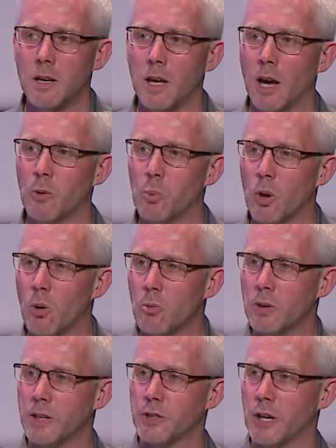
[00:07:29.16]
and we
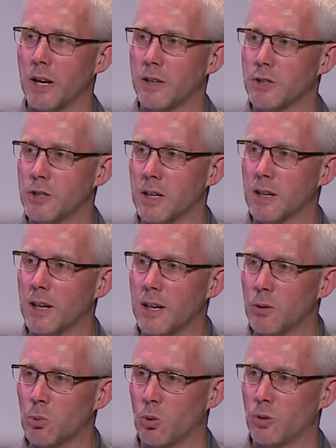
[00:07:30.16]
only changed the
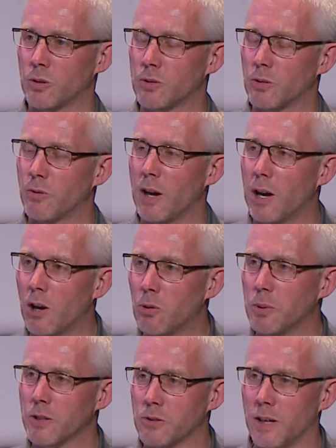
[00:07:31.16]
keywords of how
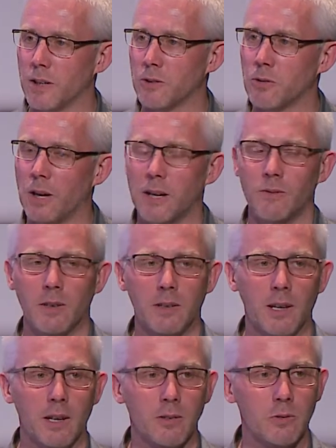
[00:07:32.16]
we try to
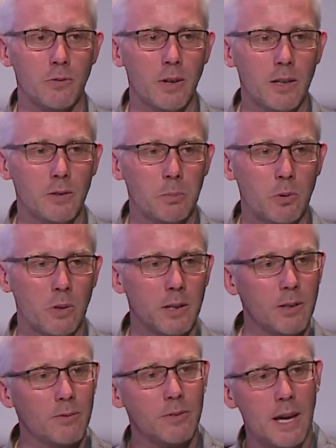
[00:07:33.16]
advertise on Facebook, and
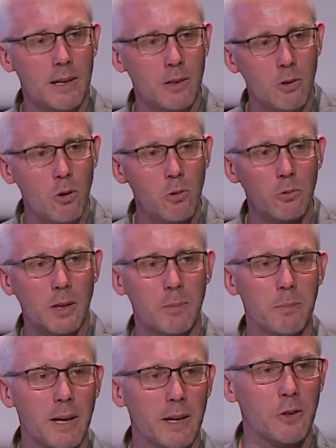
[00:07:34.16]
even that alone can
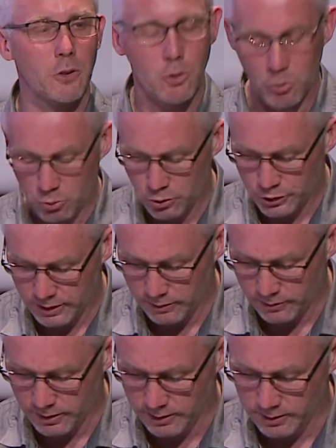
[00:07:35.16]
make a huge
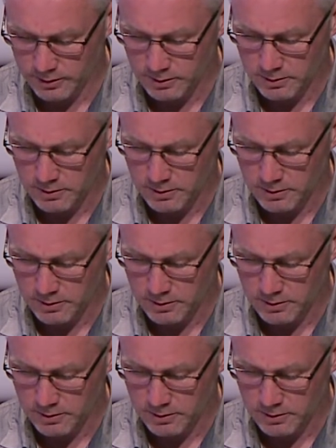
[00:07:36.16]
difference.